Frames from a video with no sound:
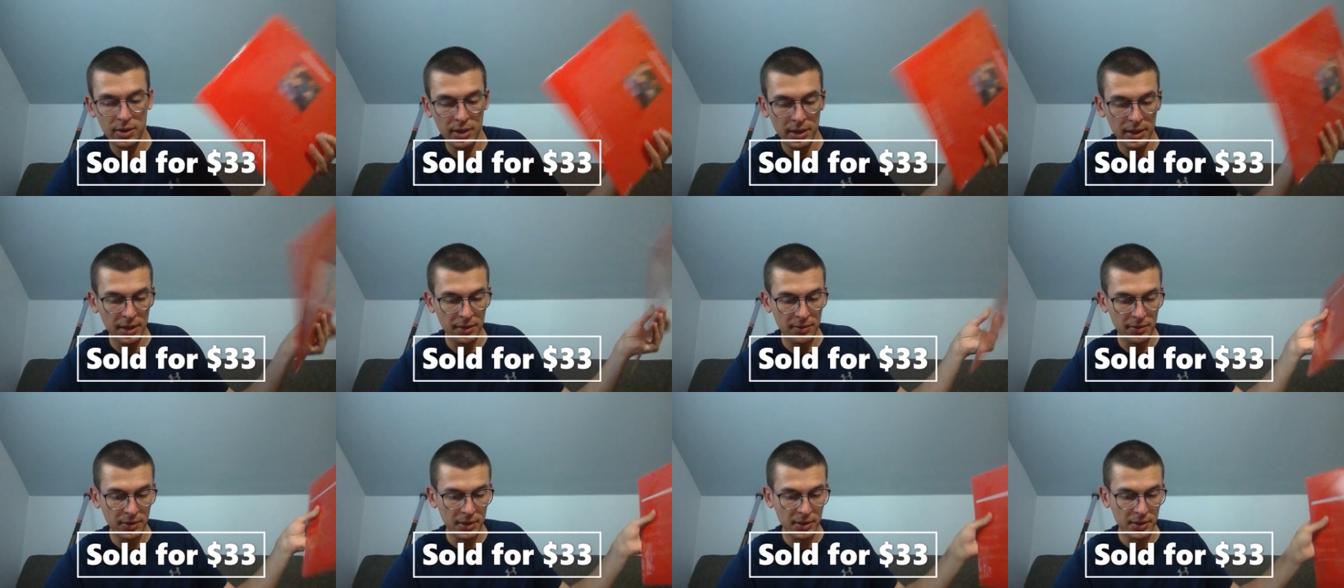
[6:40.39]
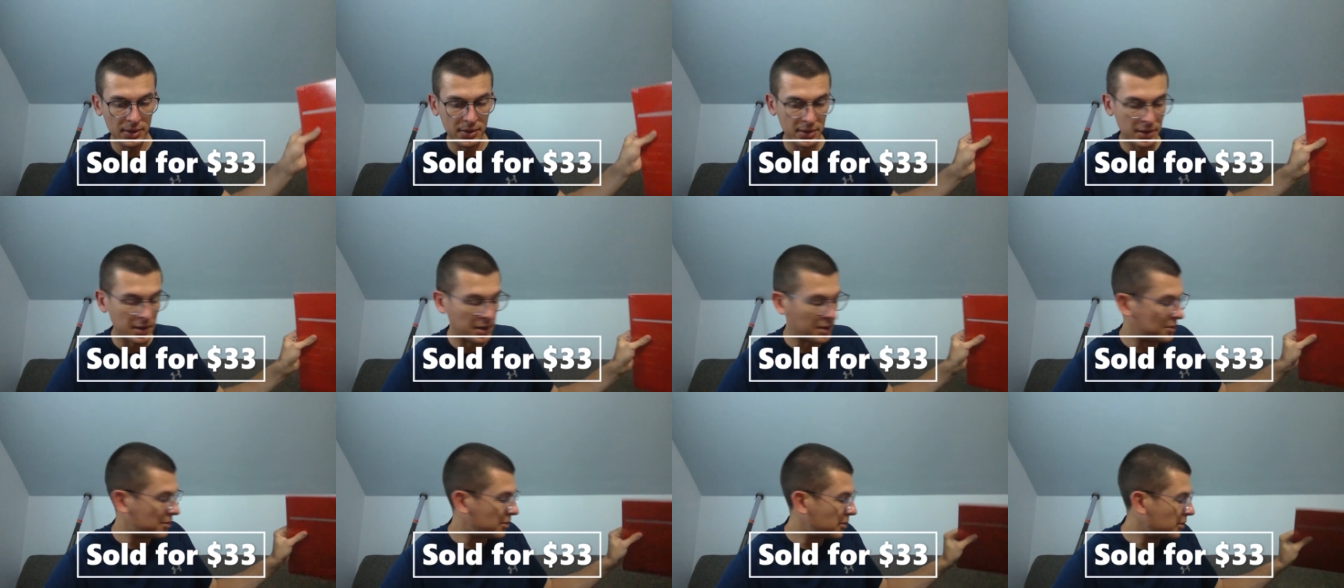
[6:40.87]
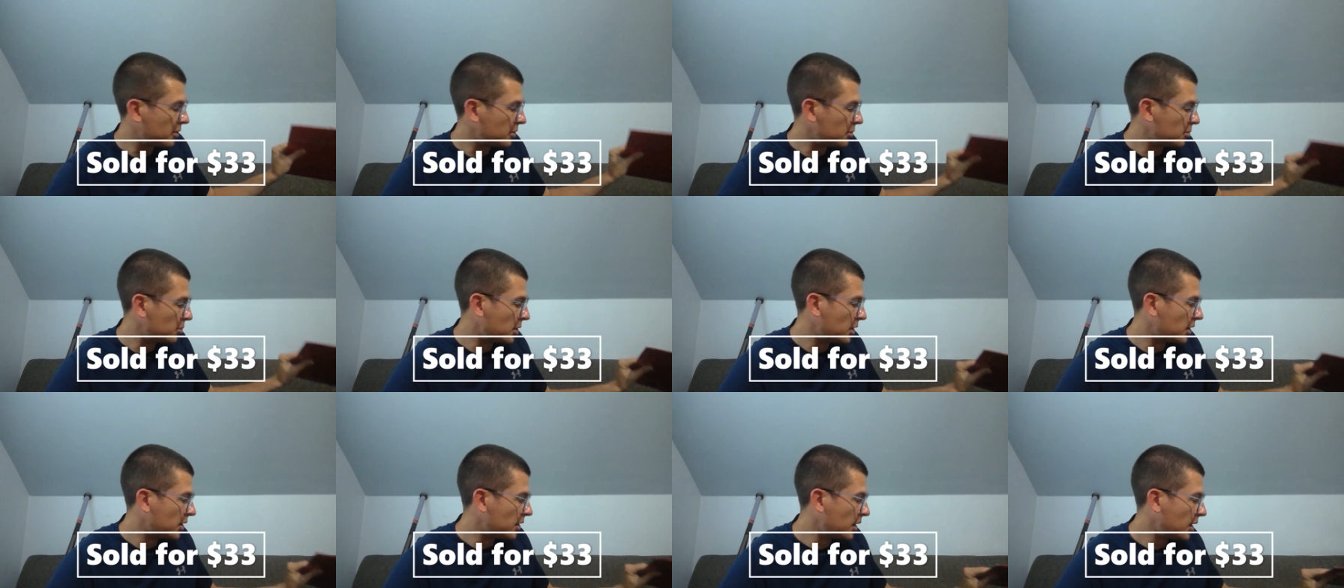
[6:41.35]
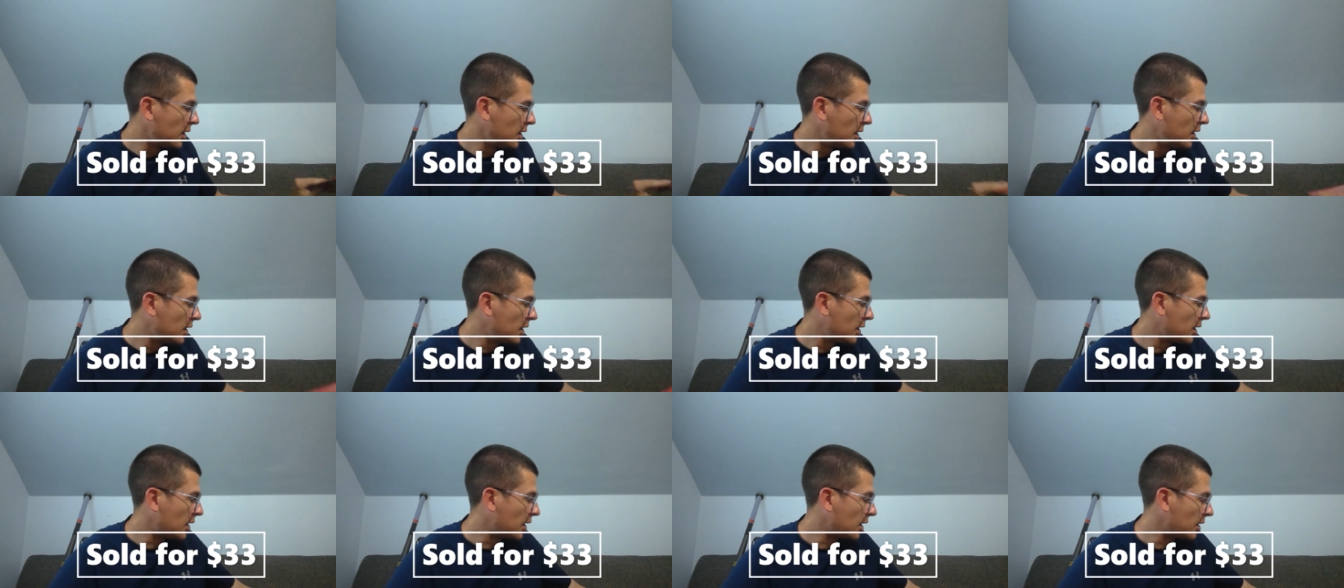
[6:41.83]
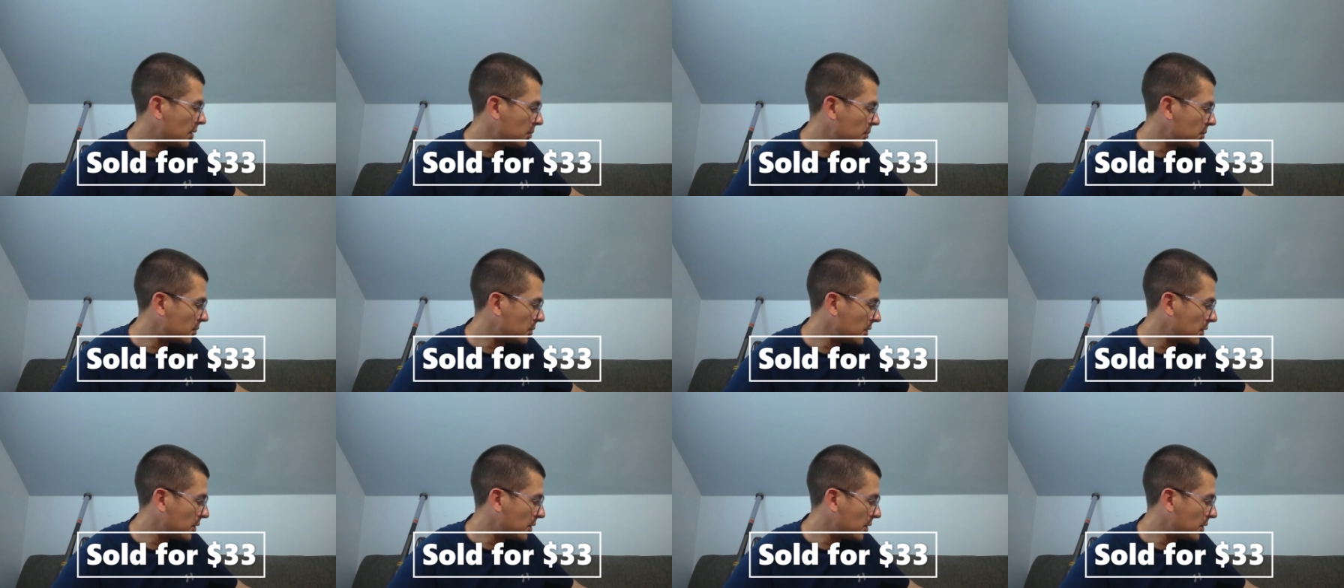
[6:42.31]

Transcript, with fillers: I definitely listed it as new, but um,